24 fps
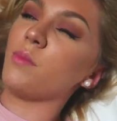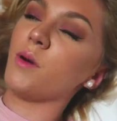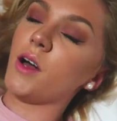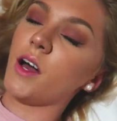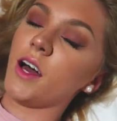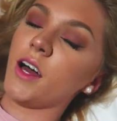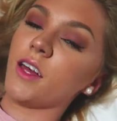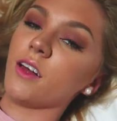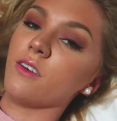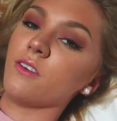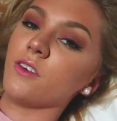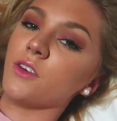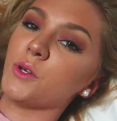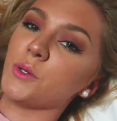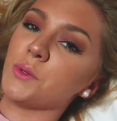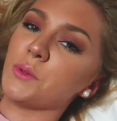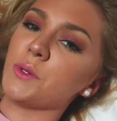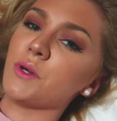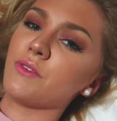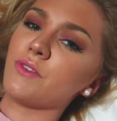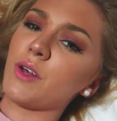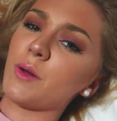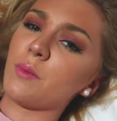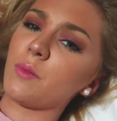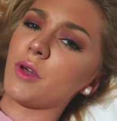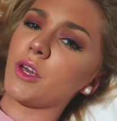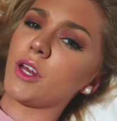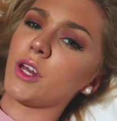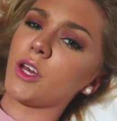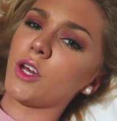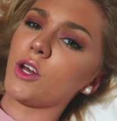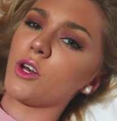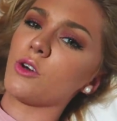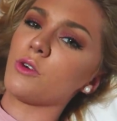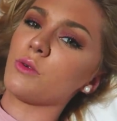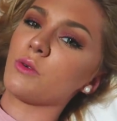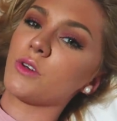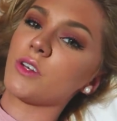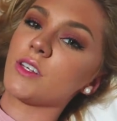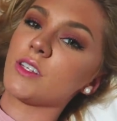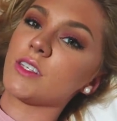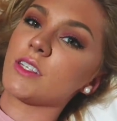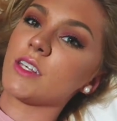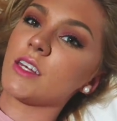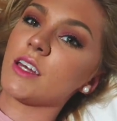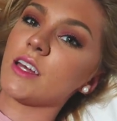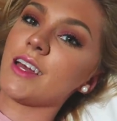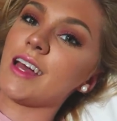but I don't know if I'm gonna go
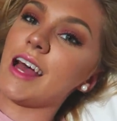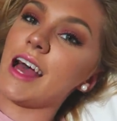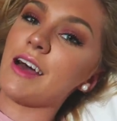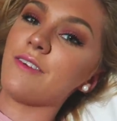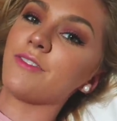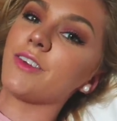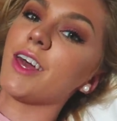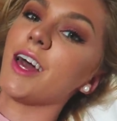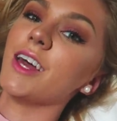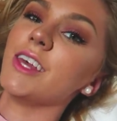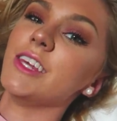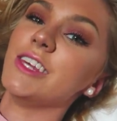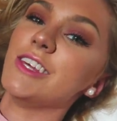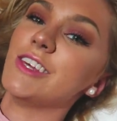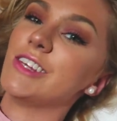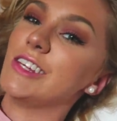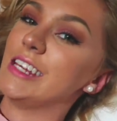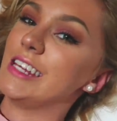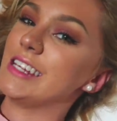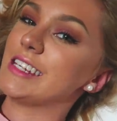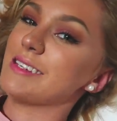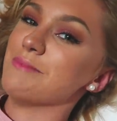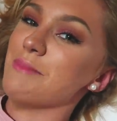because I've got uni